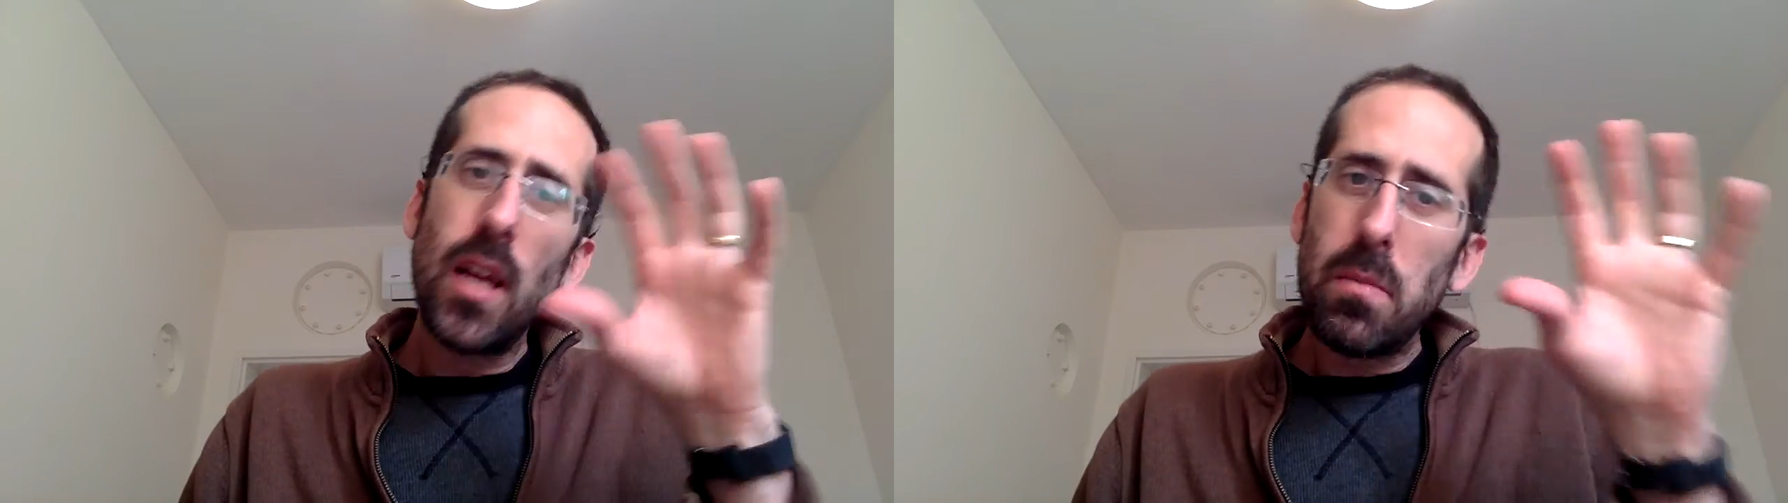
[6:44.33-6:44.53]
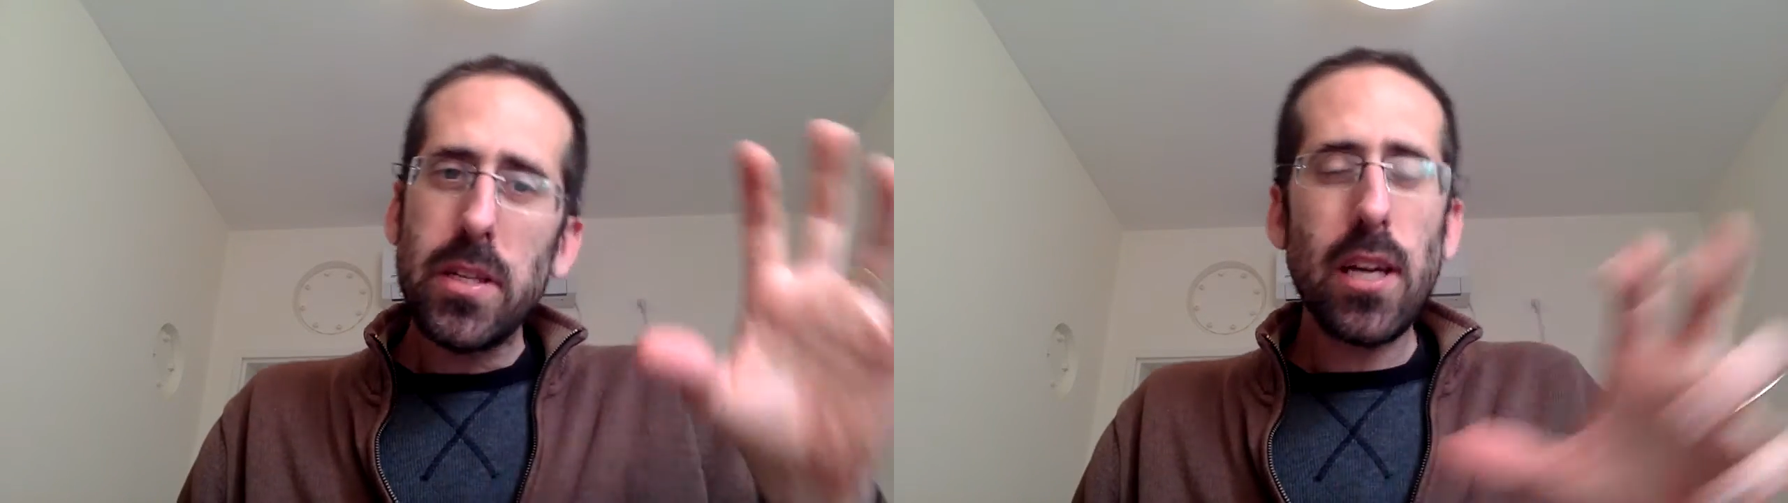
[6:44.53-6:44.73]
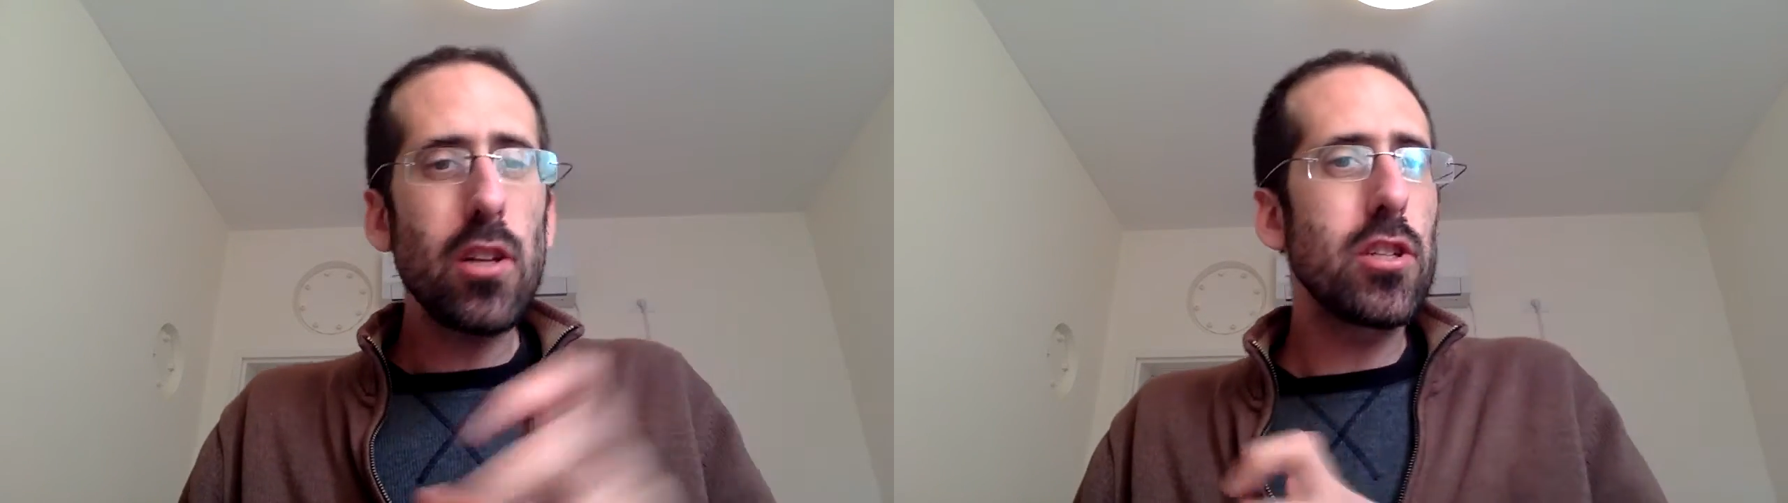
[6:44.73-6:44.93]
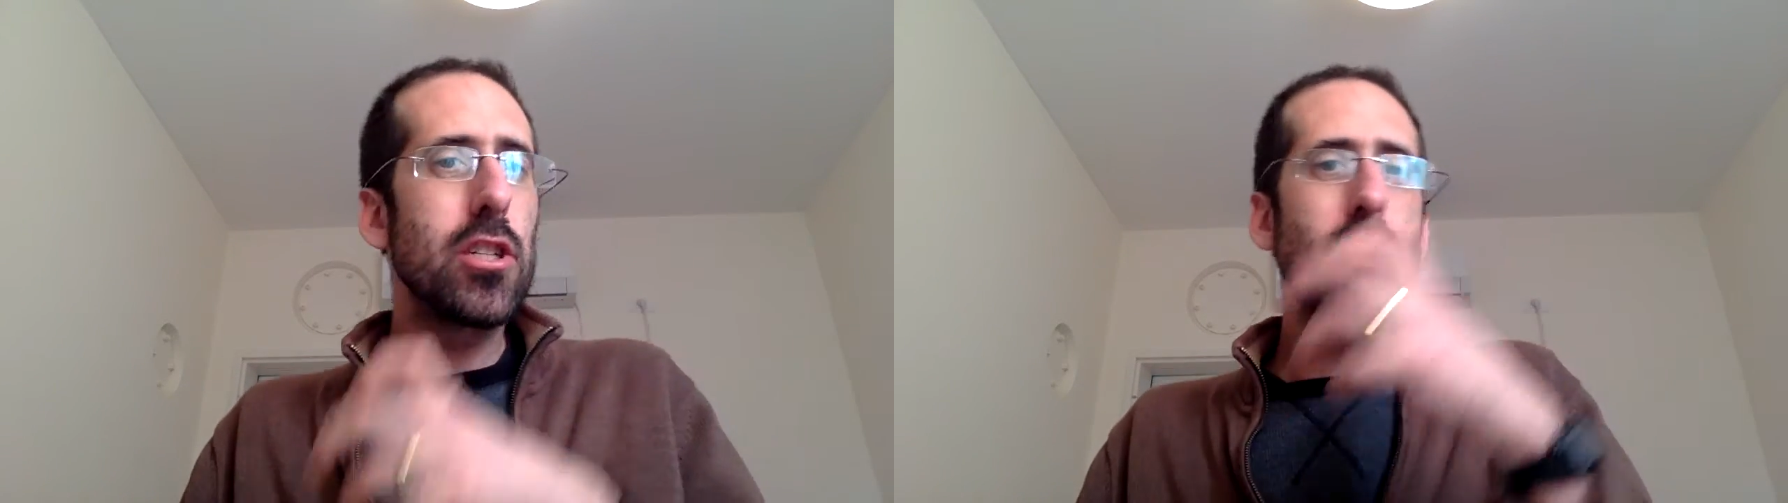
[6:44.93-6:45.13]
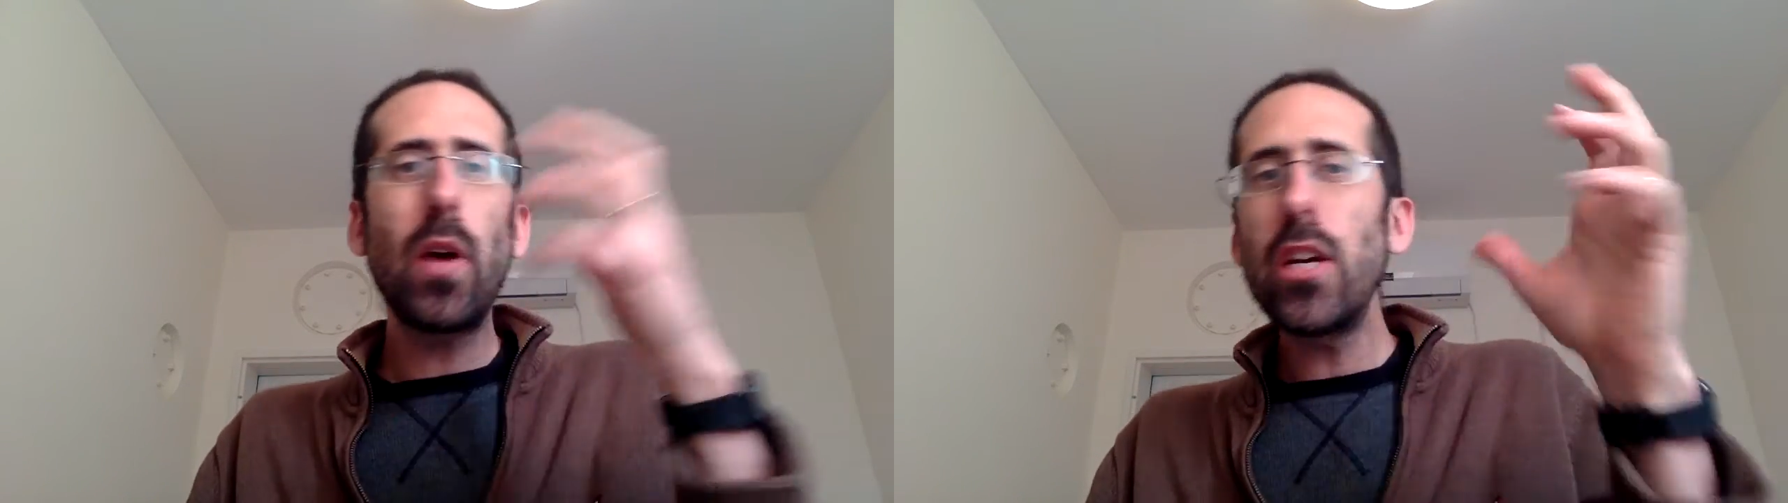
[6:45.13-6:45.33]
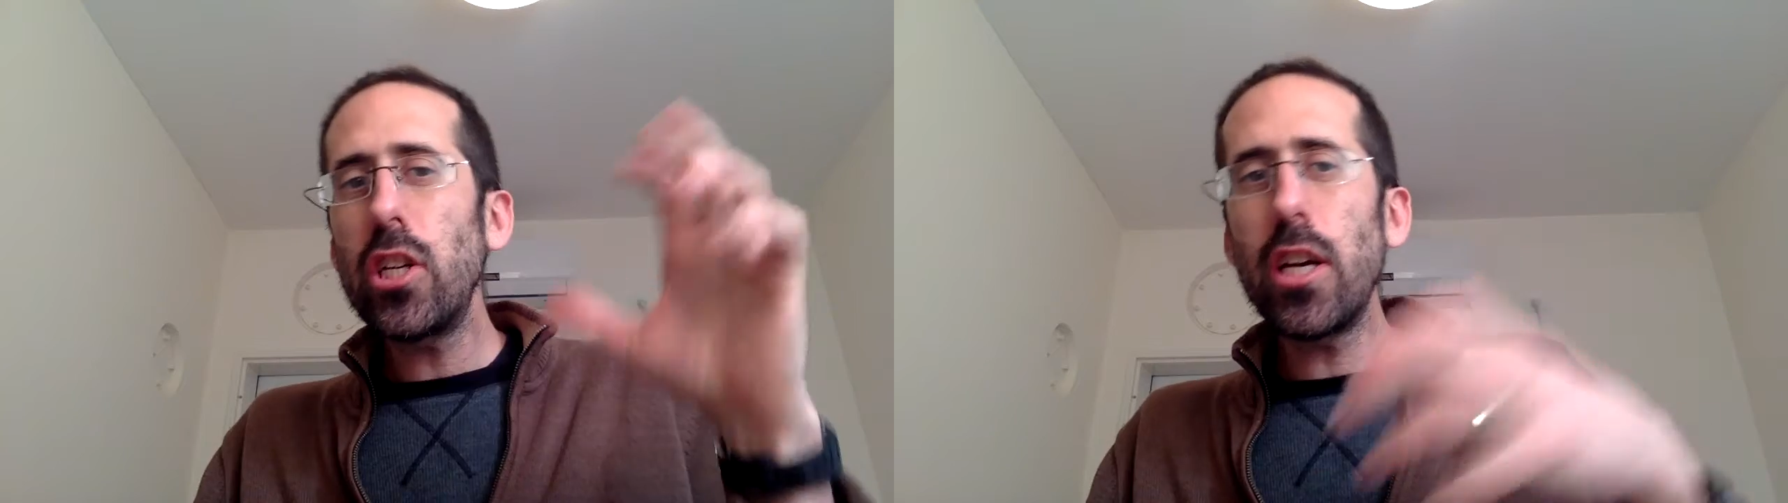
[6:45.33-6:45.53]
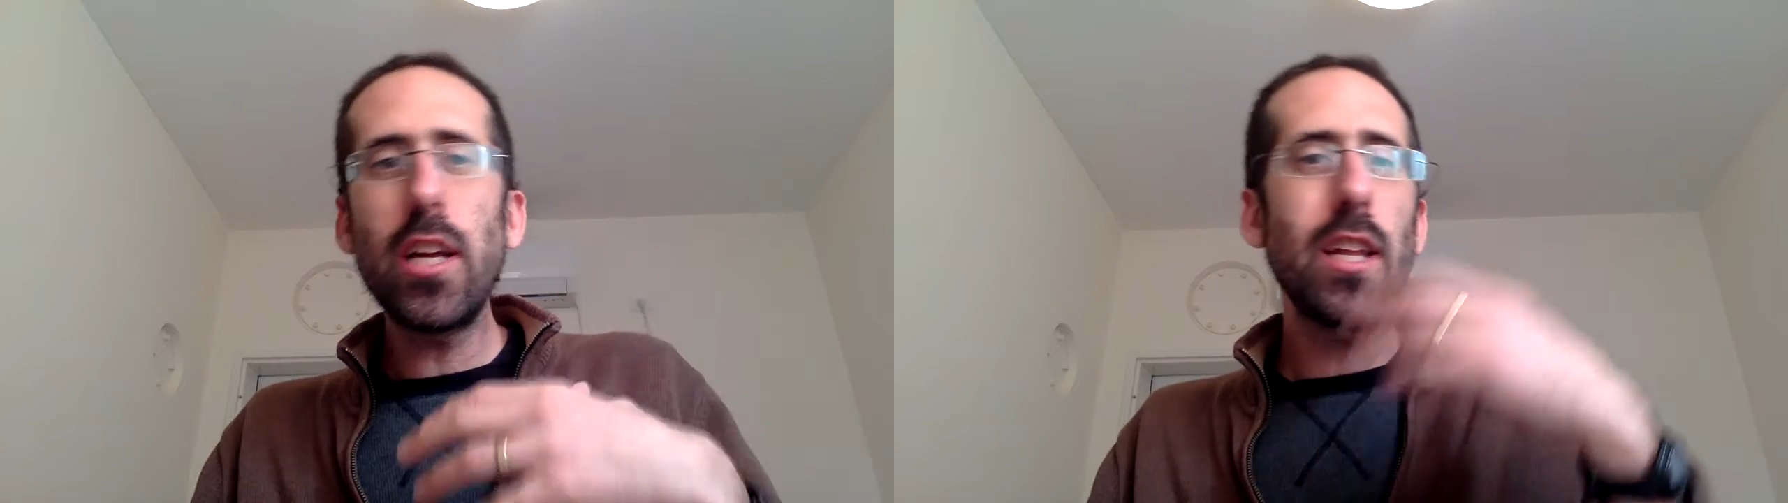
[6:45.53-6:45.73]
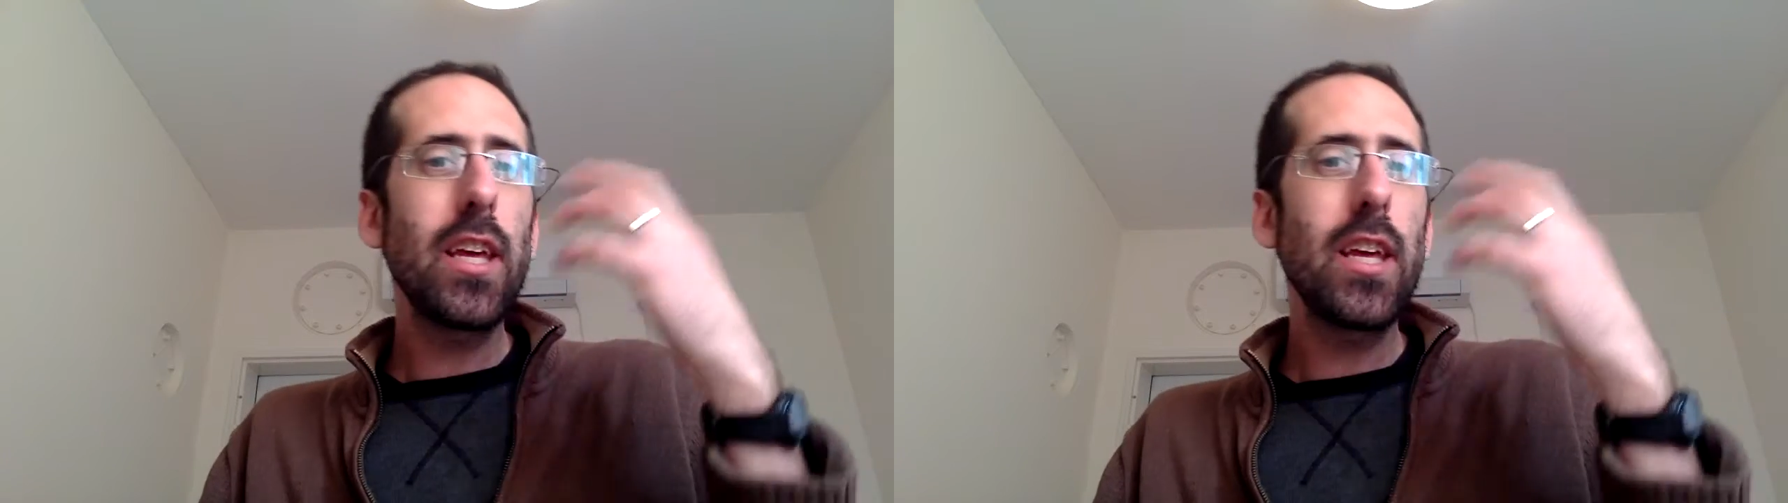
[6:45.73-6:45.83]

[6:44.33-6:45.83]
particular situation,